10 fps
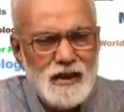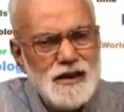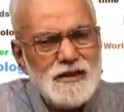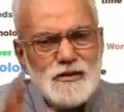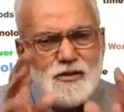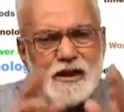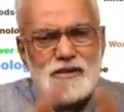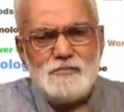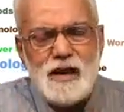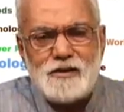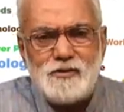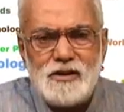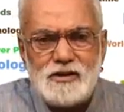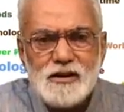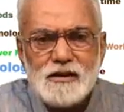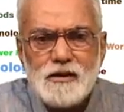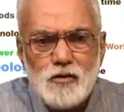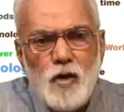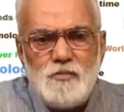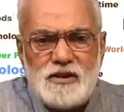Let us look at the microliths, the
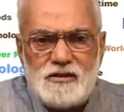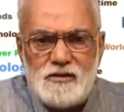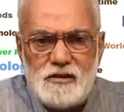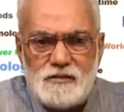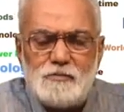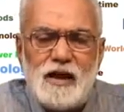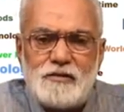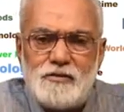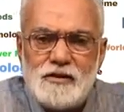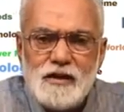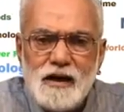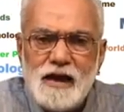raw material of the microlith,